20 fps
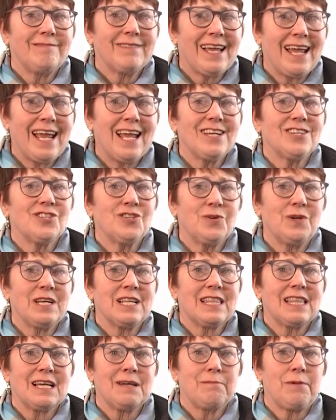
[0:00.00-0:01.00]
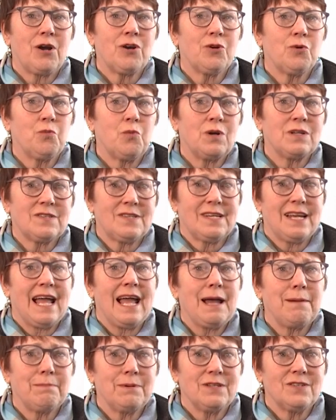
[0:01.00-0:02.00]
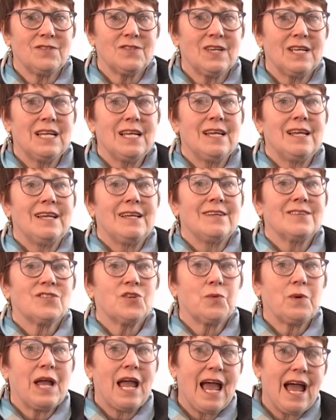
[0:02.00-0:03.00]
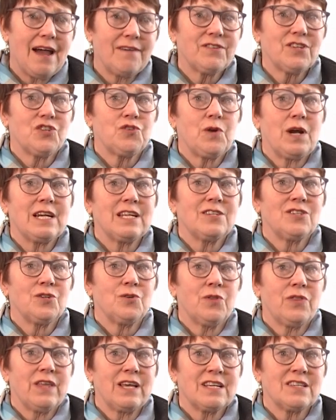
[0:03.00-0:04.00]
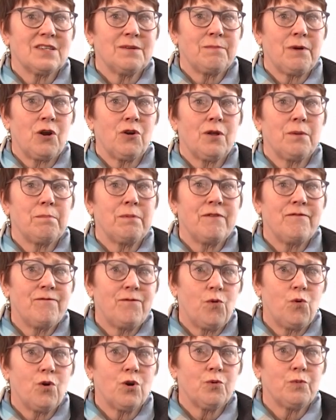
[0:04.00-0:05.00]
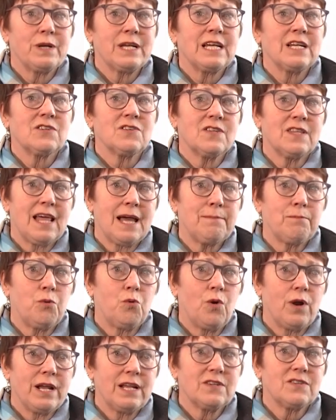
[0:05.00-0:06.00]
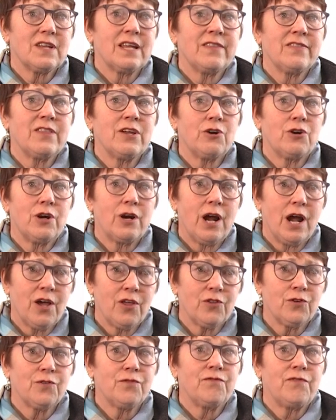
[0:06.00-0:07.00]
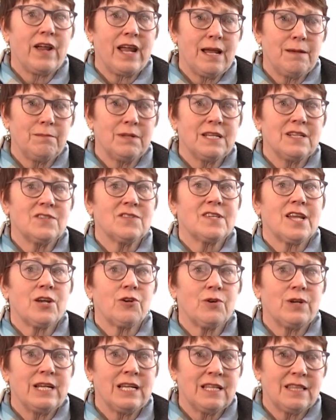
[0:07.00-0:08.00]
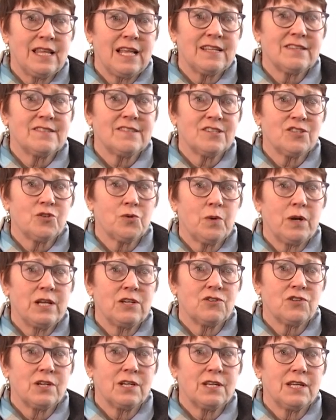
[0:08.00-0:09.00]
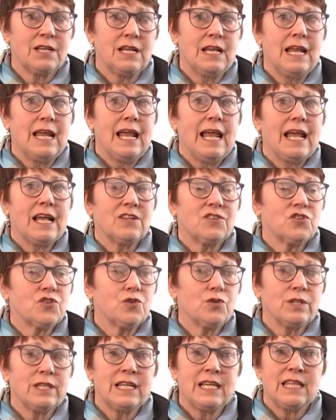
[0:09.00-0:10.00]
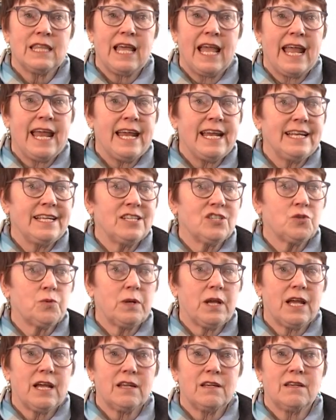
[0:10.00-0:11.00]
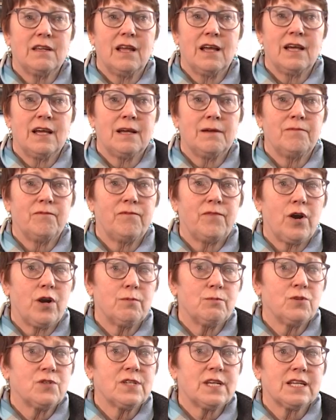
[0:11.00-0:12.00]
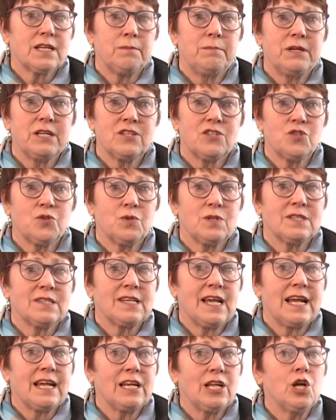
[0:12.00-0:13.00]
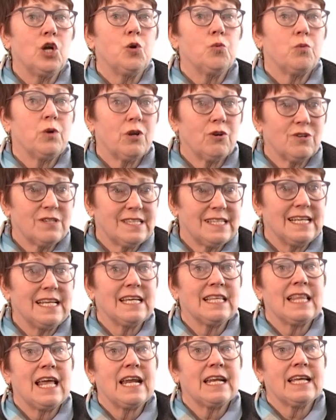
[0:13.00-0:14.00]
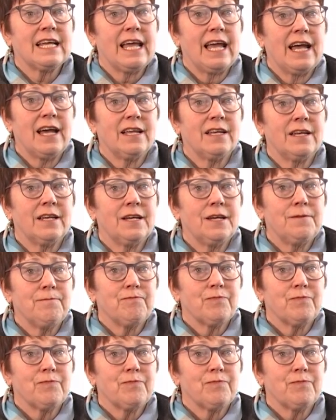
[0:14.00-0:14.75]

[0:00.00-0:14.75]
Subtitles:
can't do anything about it once it happens. So we have to try to do things about it before we get to that point. And there are other families that are in that situation. And certainly in the 80s, we had farmers that committed suicide. We are seeing that again.